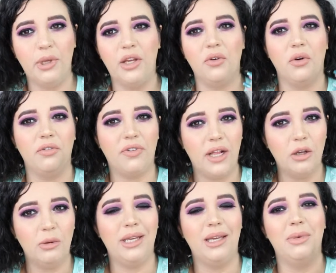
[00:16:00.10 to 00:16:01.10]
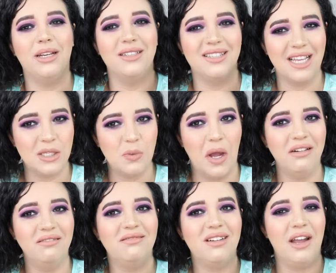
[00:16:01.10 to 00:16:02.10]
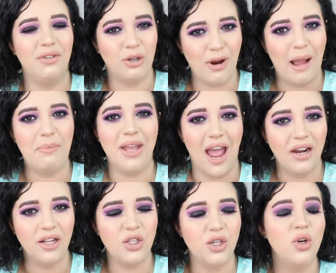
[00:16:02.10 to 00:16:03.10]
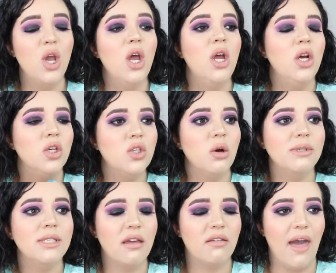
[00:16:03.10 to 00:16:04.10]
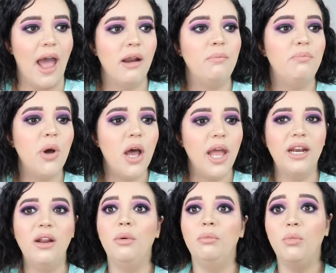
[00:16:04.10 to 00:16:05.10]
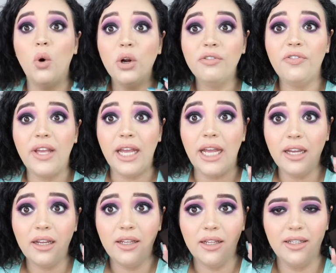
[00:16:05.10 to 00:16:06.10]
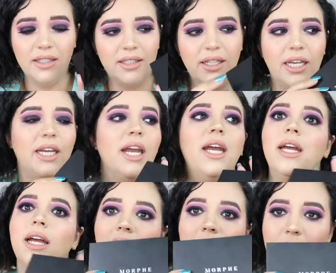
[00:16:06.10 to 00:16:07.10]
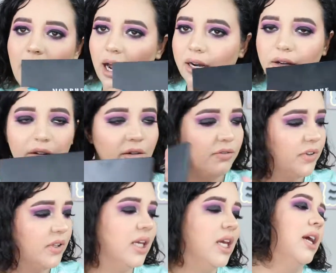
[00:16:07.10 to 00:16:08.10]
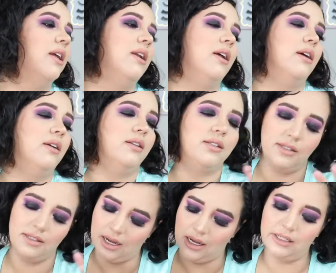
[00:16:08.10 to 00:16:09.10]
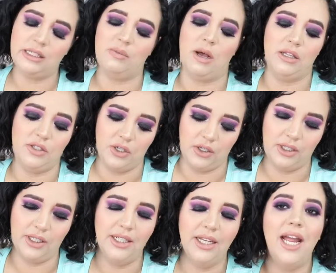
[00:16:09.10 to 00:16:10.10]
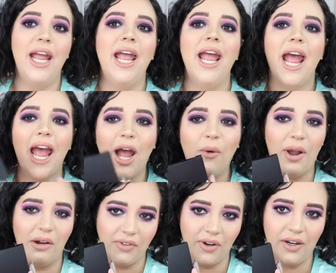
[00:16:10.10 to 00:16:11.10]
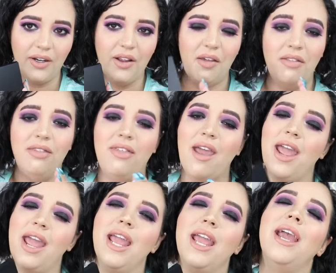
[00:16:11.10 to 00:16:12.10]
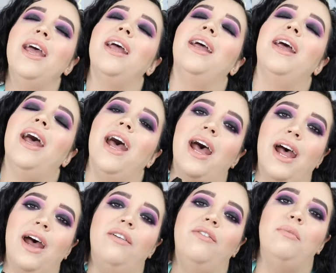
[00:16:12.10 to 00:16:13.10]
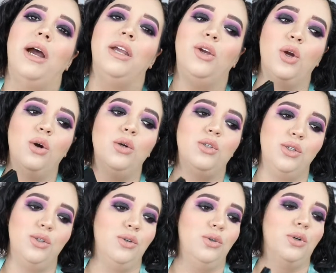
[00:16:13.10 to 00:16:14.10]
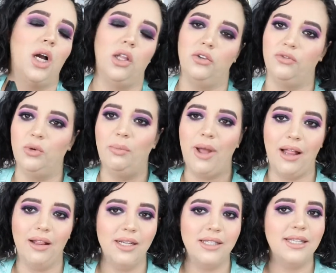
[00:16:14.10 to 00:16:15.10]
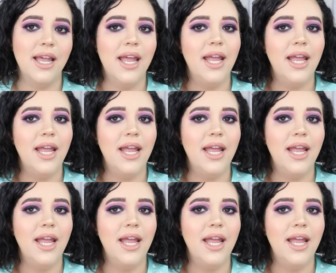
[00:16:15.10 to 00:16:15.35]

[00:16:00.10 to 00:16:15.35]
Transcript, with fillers: me or follow me because guess what? I have a crappy attitude. So it was like that. But Morphe, like I'm not an affiliate. This is not sponsored. However, they have my go-to colorful palettes